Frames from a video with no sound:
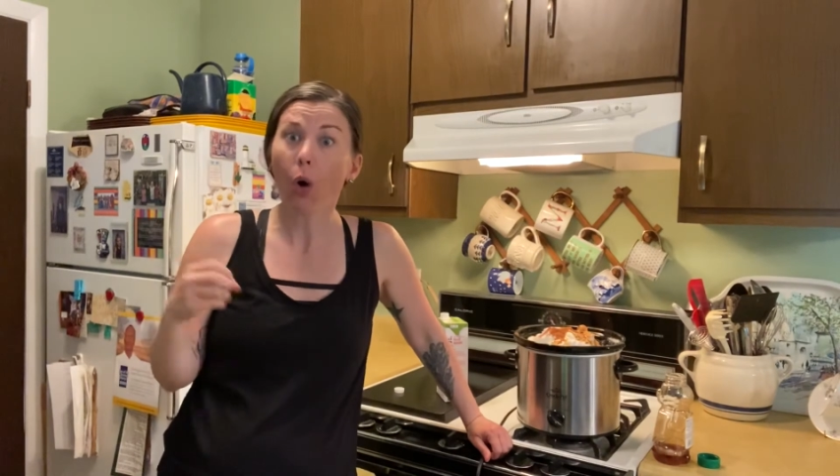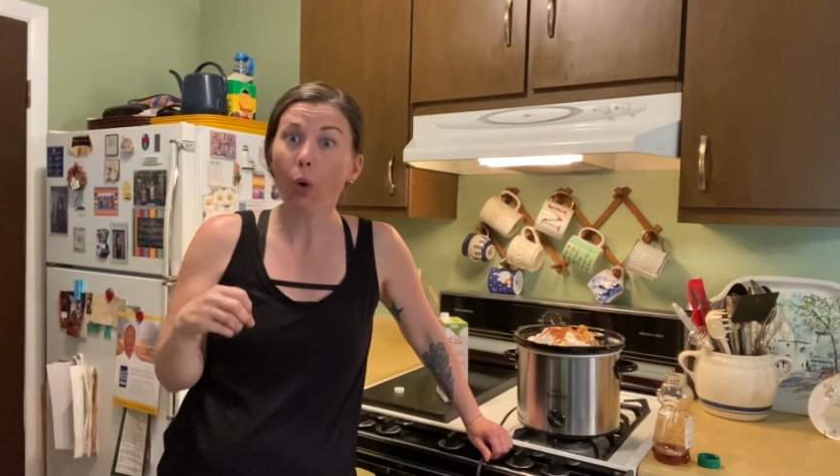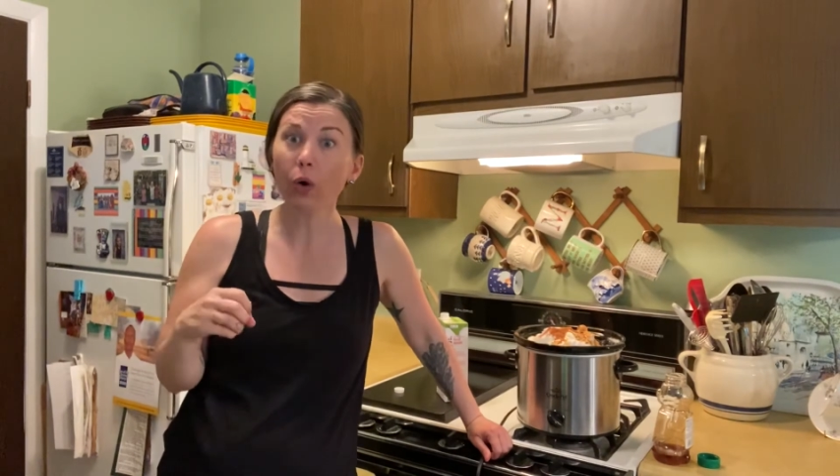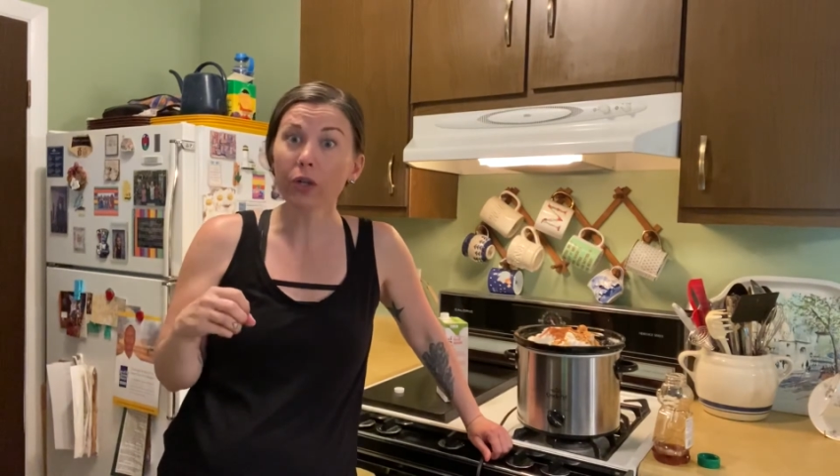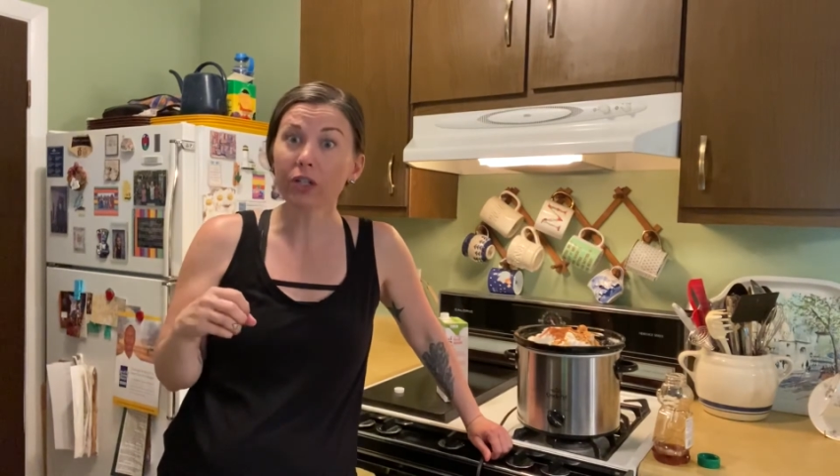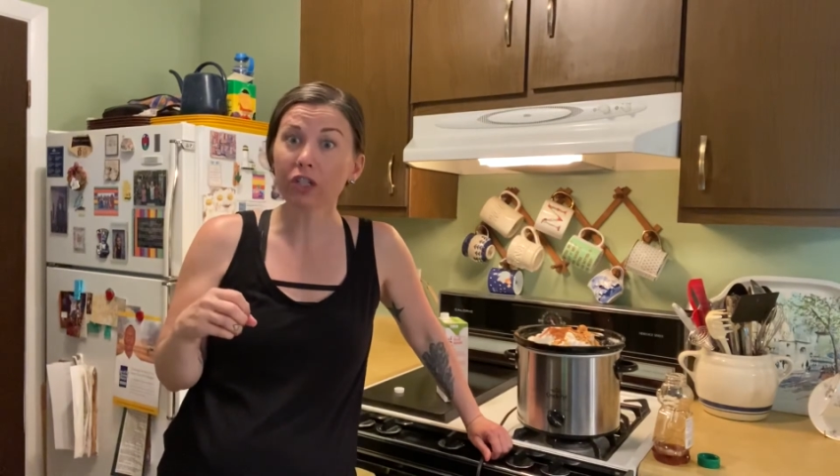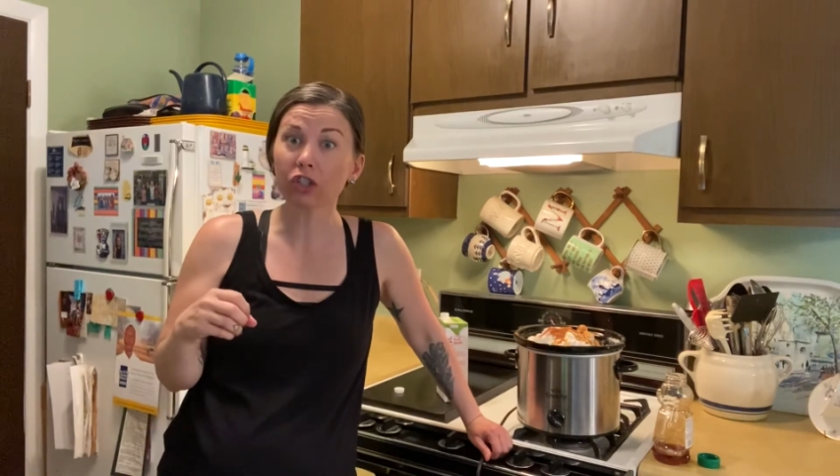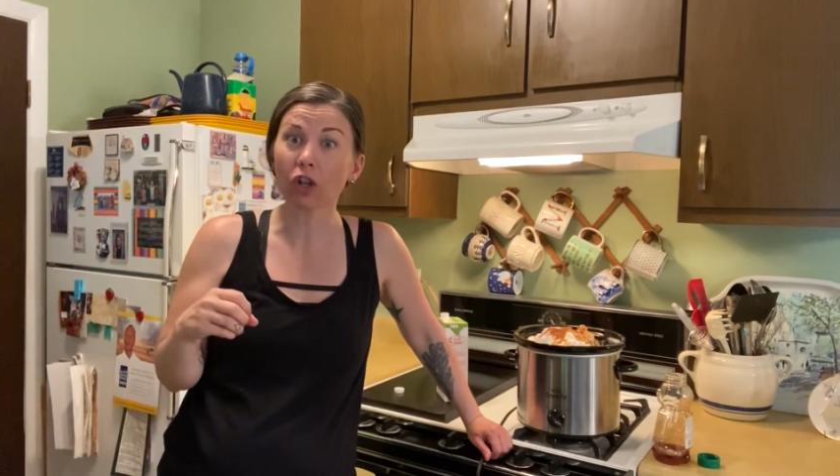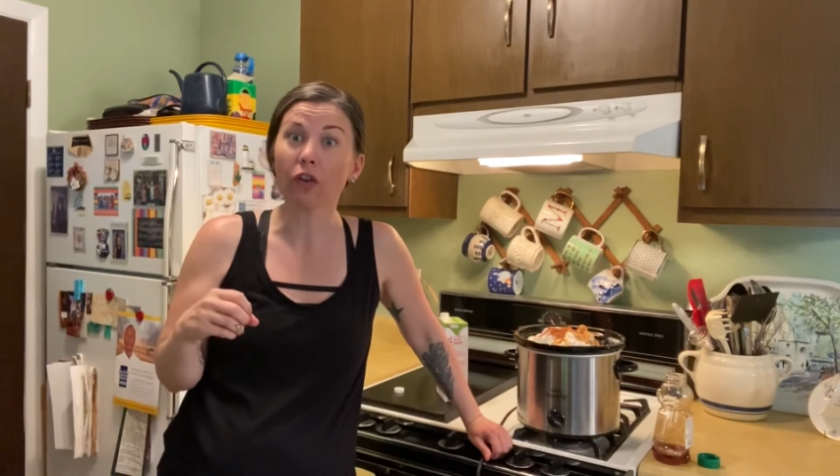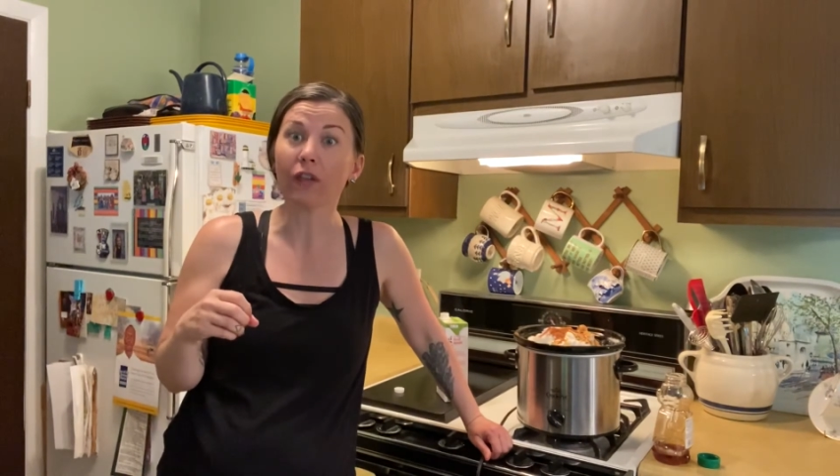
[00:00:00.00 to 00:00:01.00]
or you can
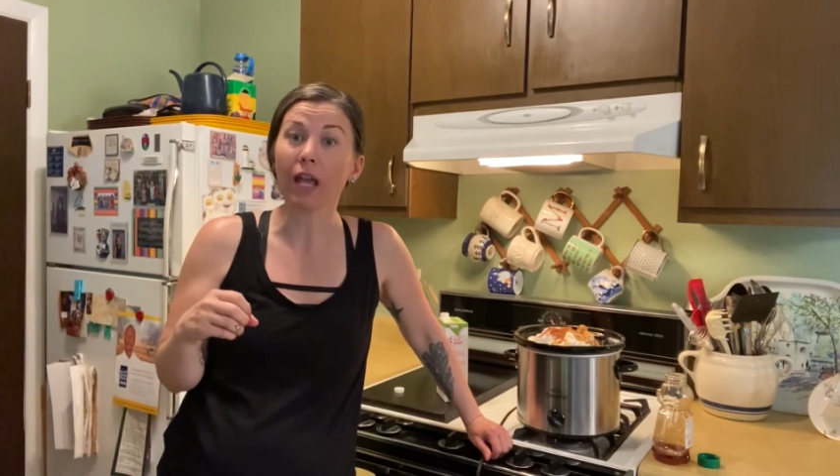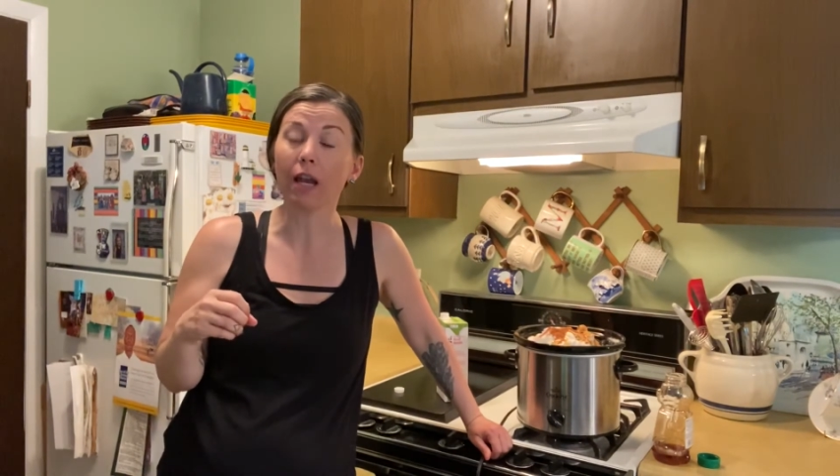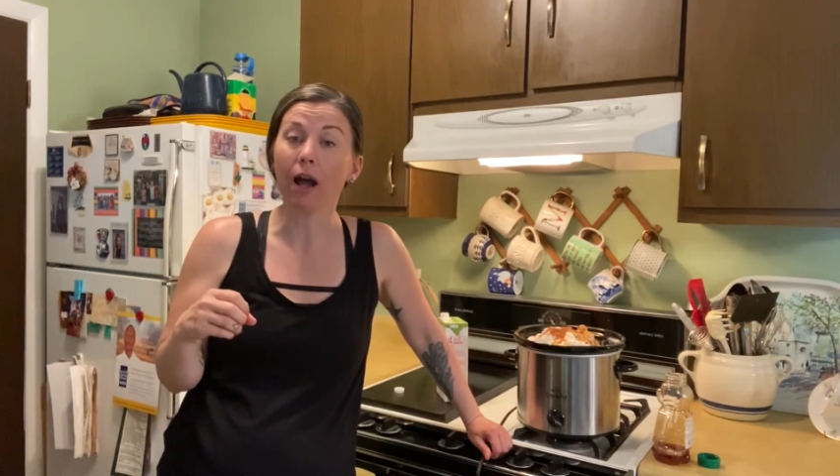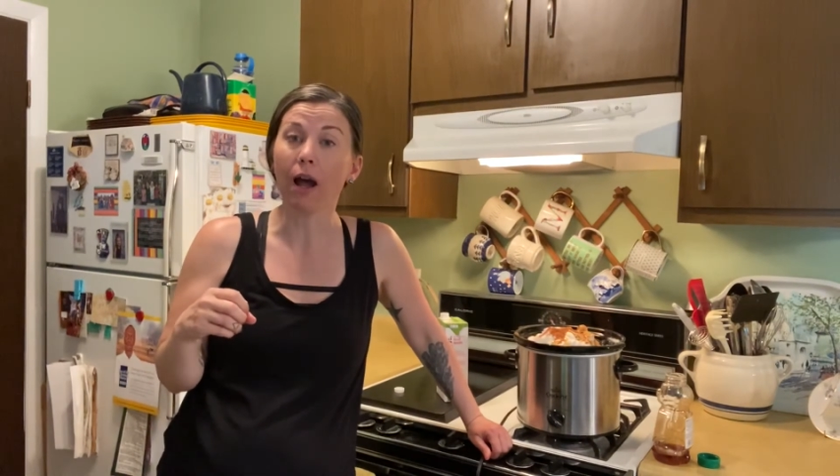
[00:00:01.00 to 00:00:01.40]
serve it